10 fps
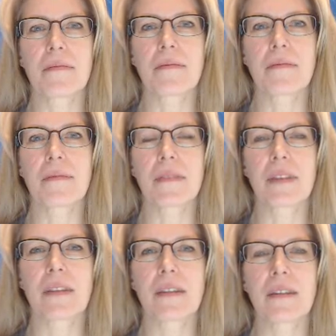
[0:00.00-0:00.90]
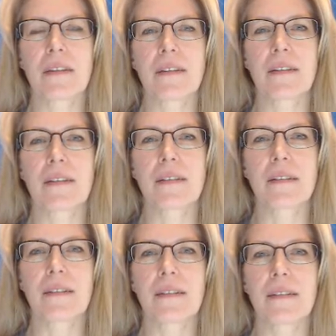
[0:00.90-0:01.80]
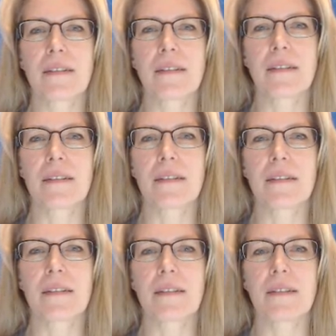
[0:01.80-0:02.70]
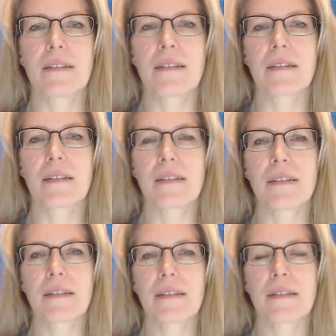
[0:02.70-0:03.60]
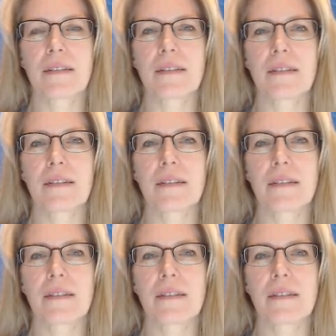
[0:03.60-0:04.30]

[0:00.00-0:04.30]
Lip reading: No words are spoken by the person on screen.